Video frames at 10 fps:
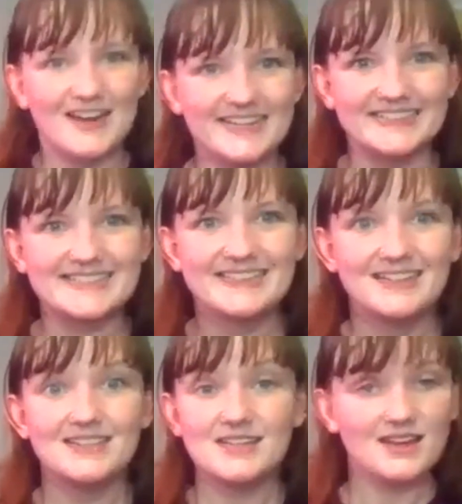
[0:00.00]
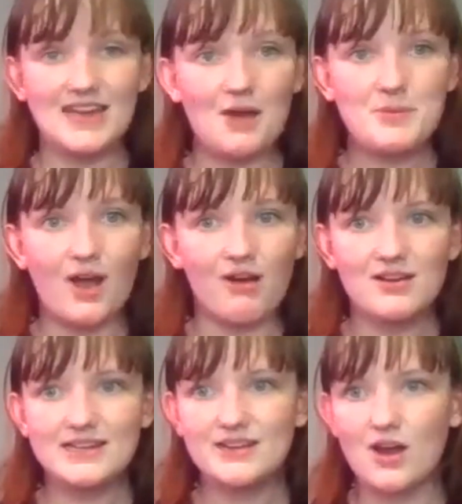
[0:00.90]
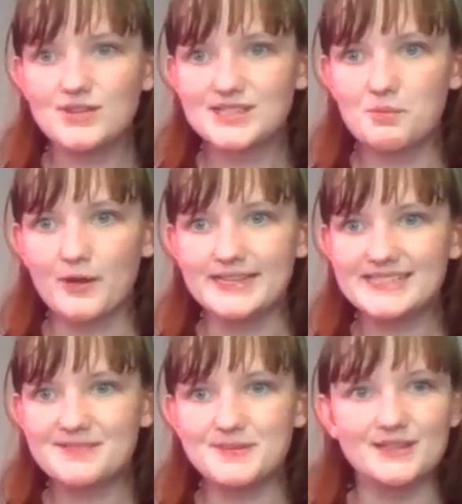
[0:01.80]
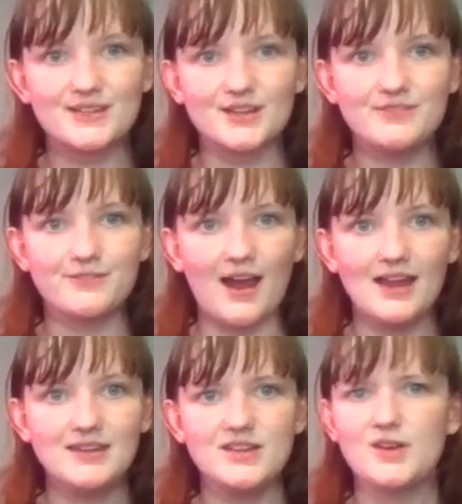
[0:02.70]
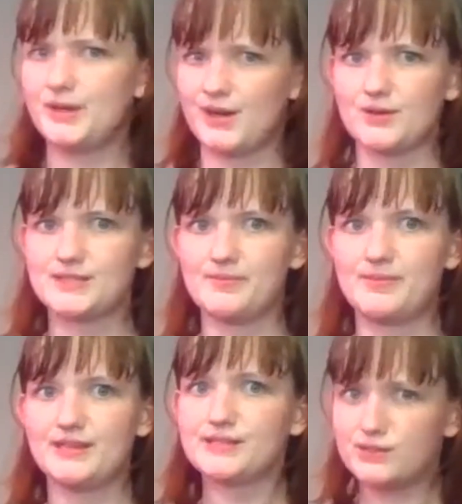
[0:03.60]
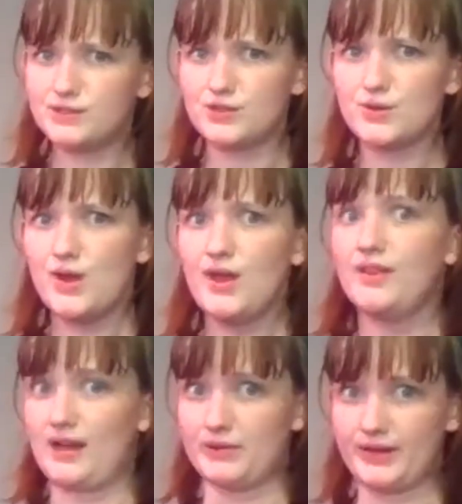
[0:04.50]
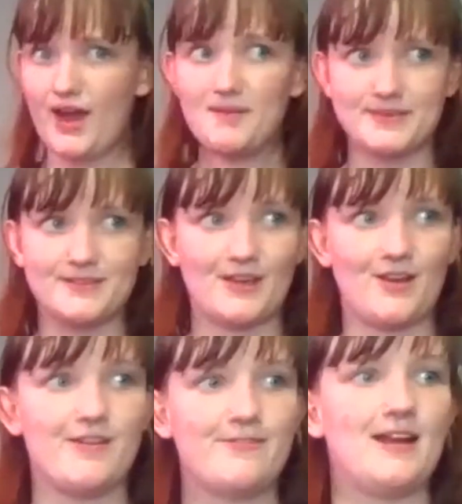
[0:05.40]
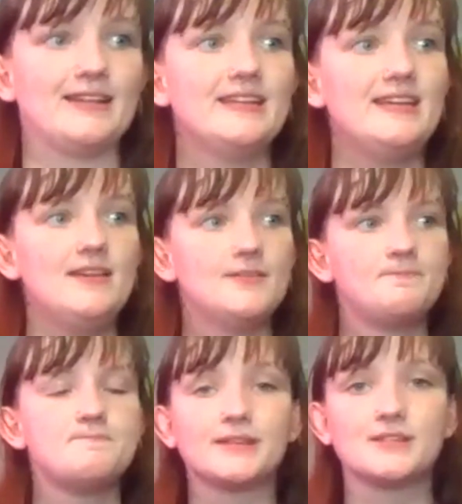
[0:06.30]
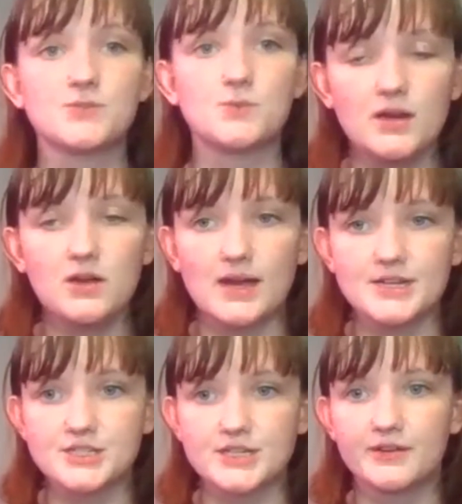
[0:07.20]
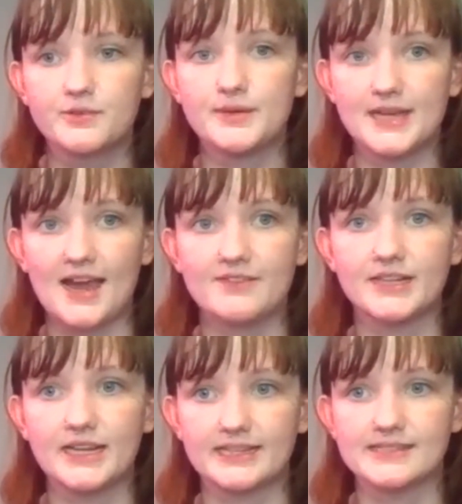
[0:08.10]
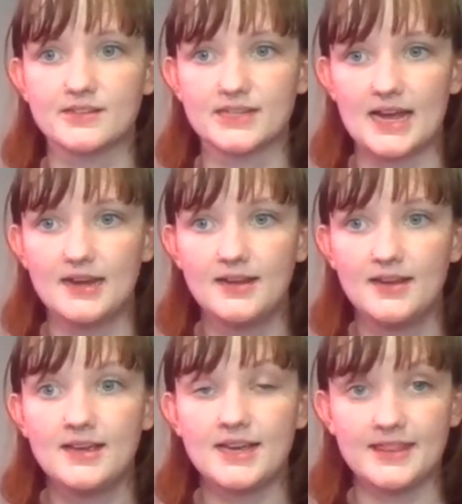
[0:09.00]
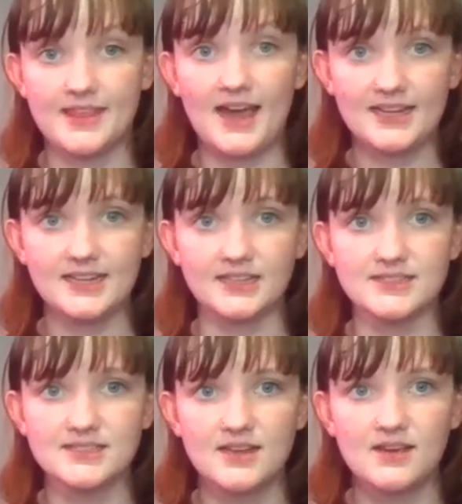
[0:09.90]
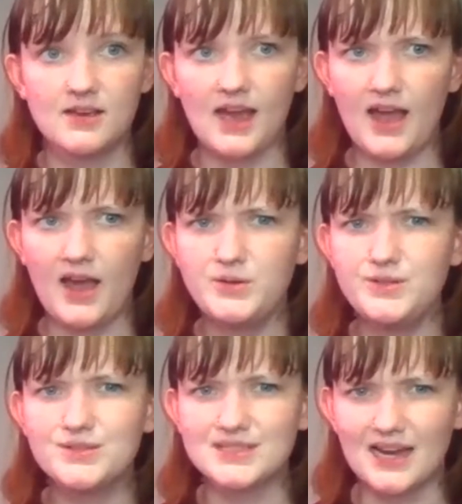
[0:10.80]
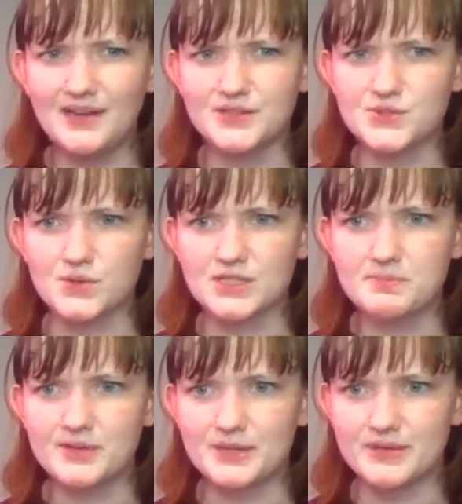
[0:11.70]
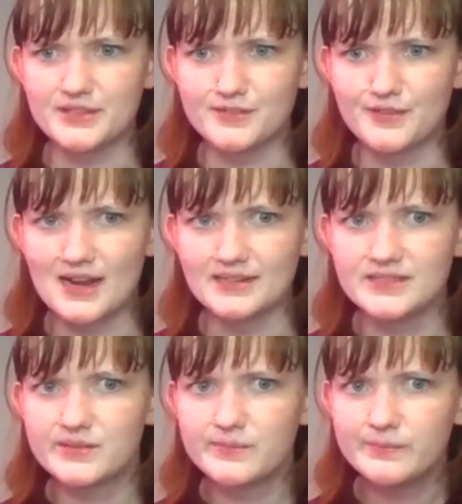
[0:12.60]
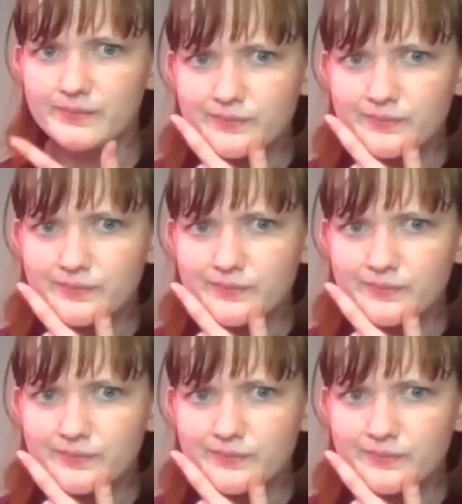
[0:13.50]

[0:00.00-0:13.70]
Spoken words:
Great. Now we already know some ways to be a good friend. We know some things to do that would not be very friendly, but there's one question we haven't answered yet, and that is, how do dinosaurs play with their friends?